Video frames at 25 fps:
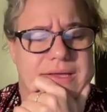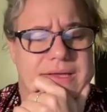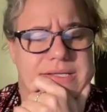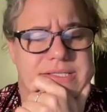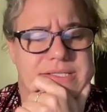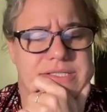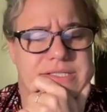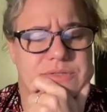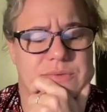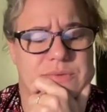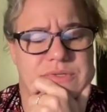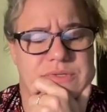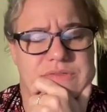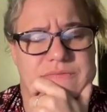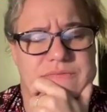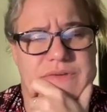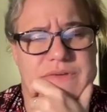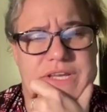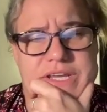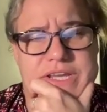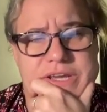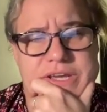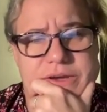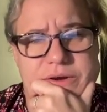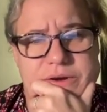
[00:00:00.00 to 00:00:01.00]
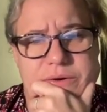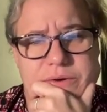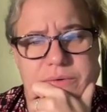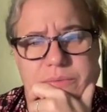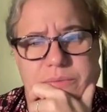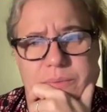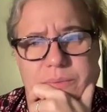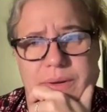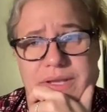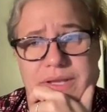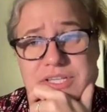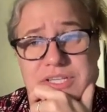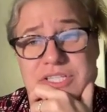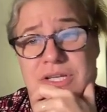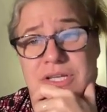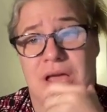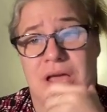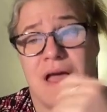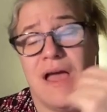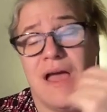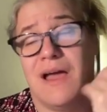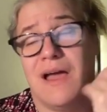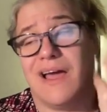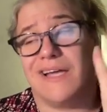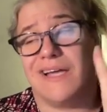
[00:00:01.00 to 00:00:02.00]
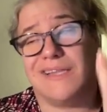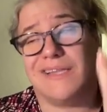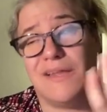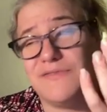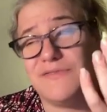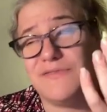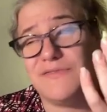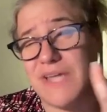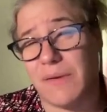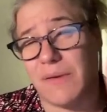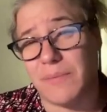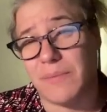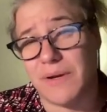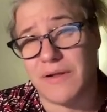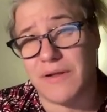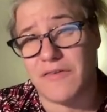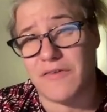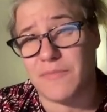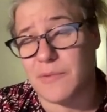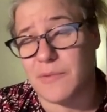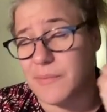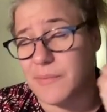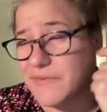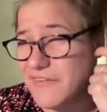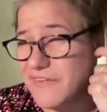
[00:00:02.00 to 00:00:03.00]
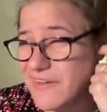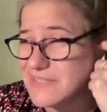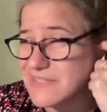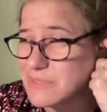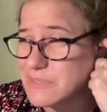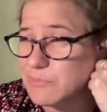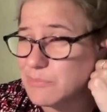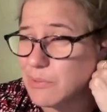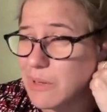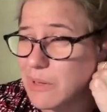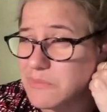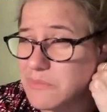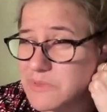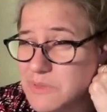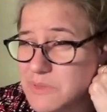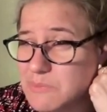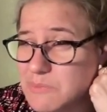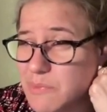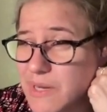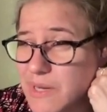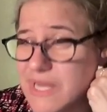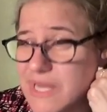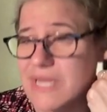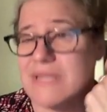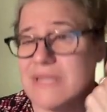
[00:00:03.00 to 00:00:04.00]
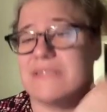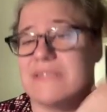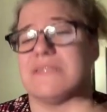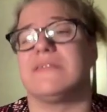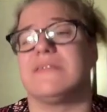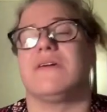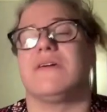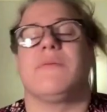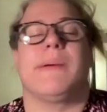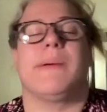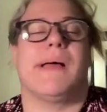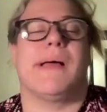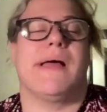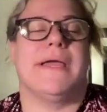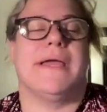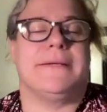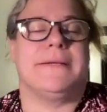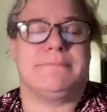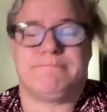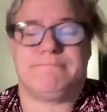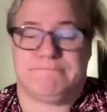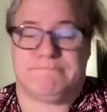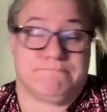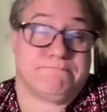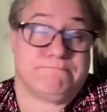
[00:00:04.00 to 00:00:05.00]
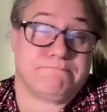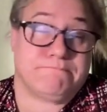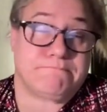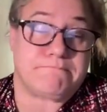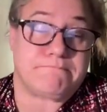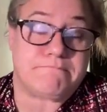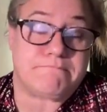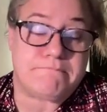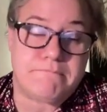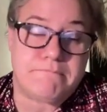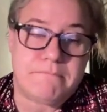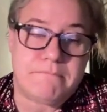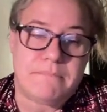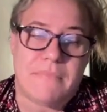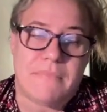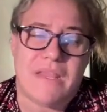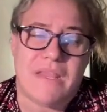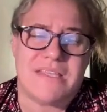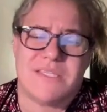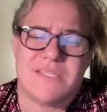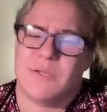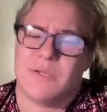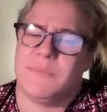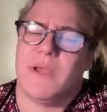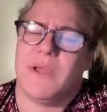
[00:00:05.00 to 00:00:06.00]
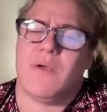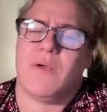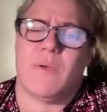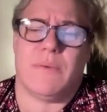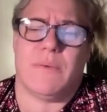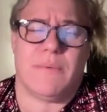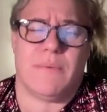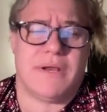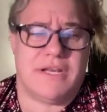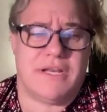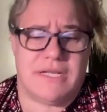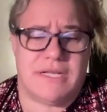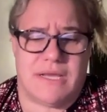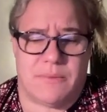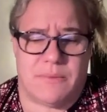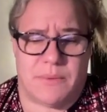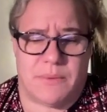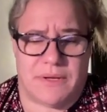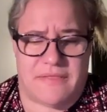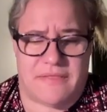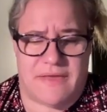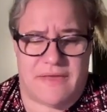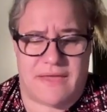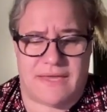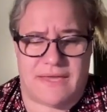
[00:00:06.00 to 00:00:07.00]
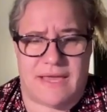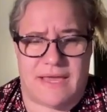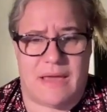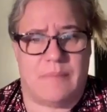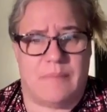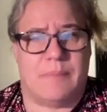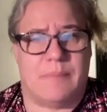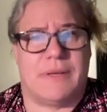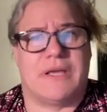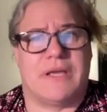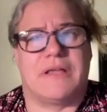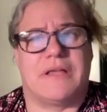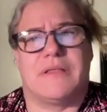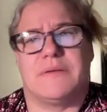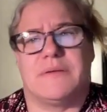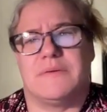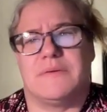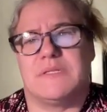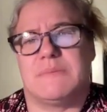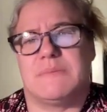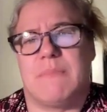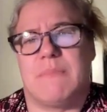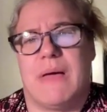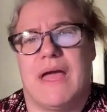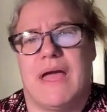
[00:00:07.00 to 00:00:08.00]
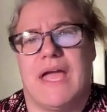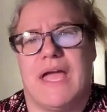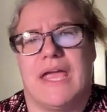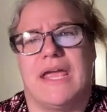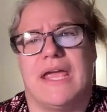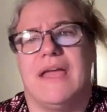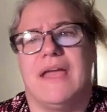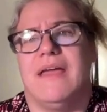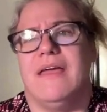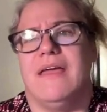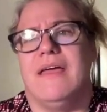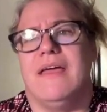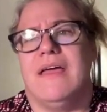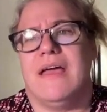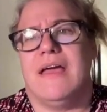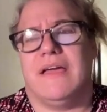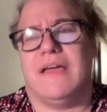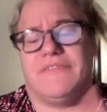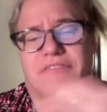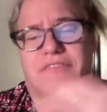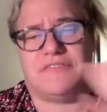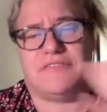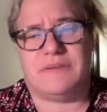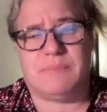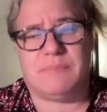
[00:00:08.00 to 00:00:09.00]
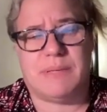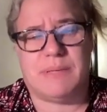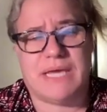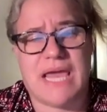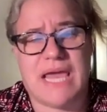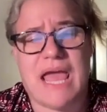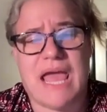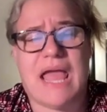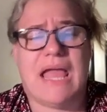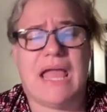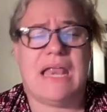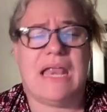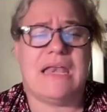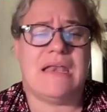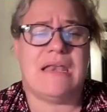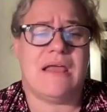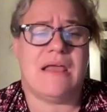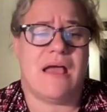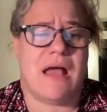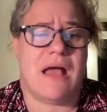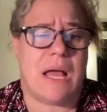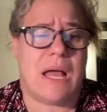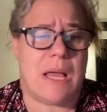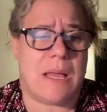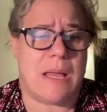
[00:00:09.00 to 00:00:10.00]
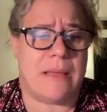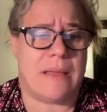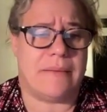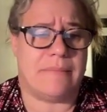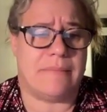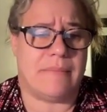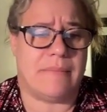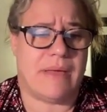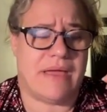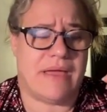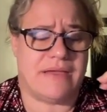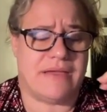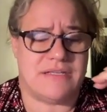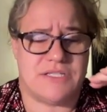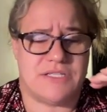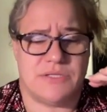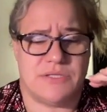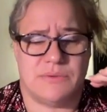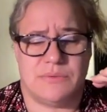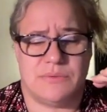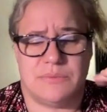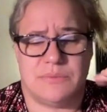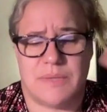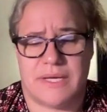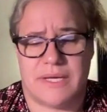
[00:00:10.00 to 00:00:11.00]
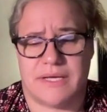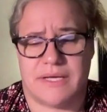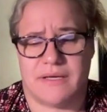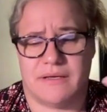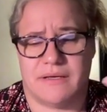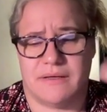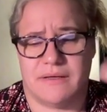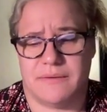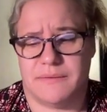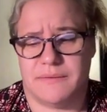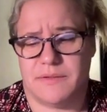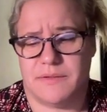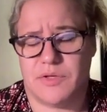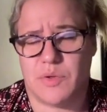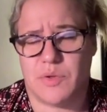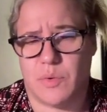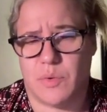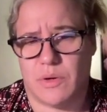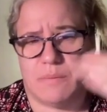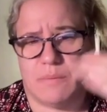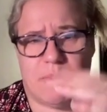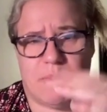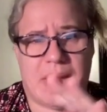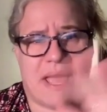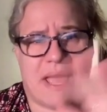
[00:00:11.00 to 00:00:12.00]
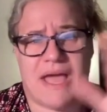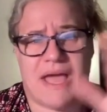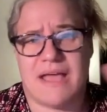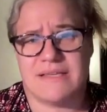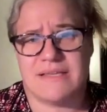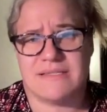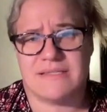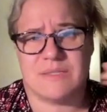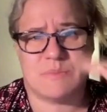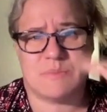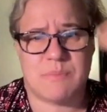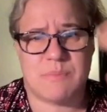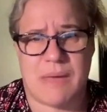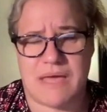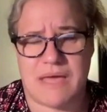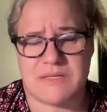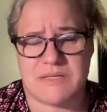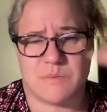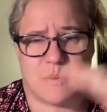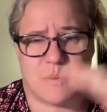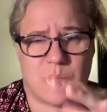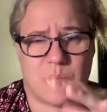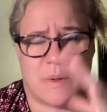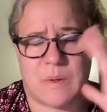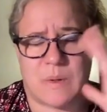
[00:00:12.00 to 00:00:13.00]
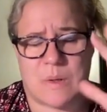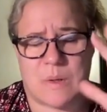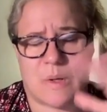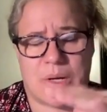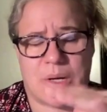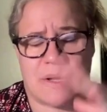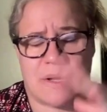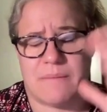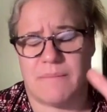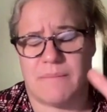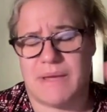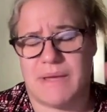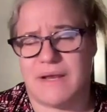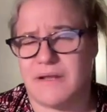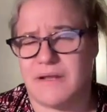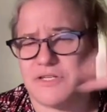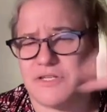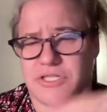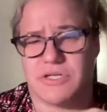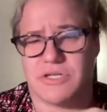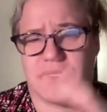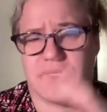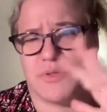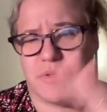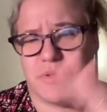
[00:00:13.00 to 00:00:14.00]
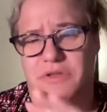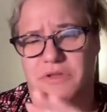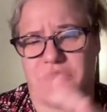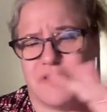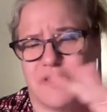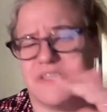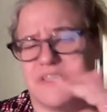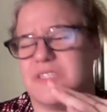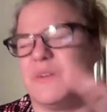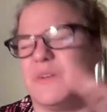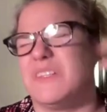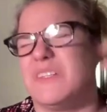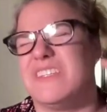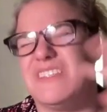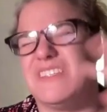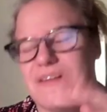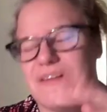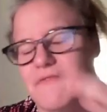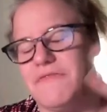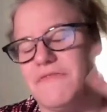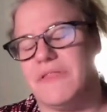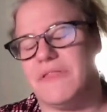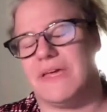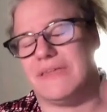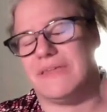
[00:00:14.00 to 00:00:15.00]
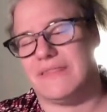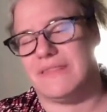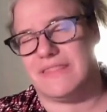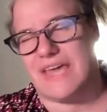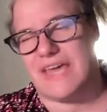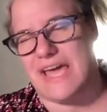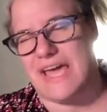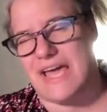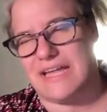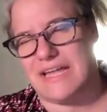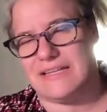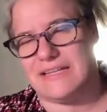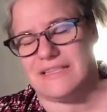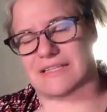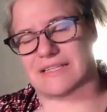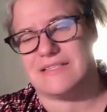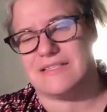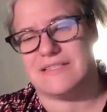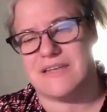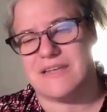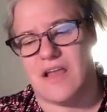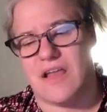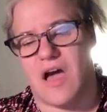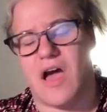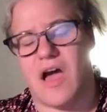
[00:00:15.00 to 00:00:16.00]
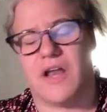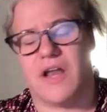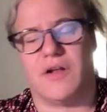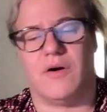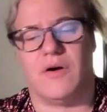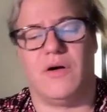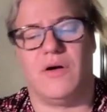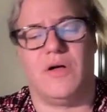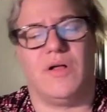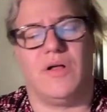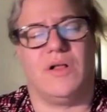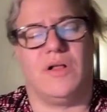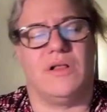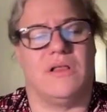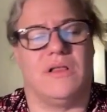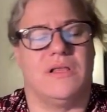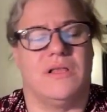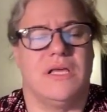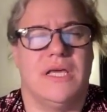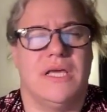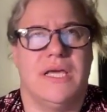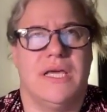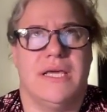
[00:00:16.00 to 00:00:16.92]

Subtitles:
stores video, which I'd love to get rid of, but we've some problems with break-ins nearby. So I'm not quite ready to get rid of that yet, but includes I have a VPN. I do like a NordPass password manager sort of thing. So it's stuff like that. That's not all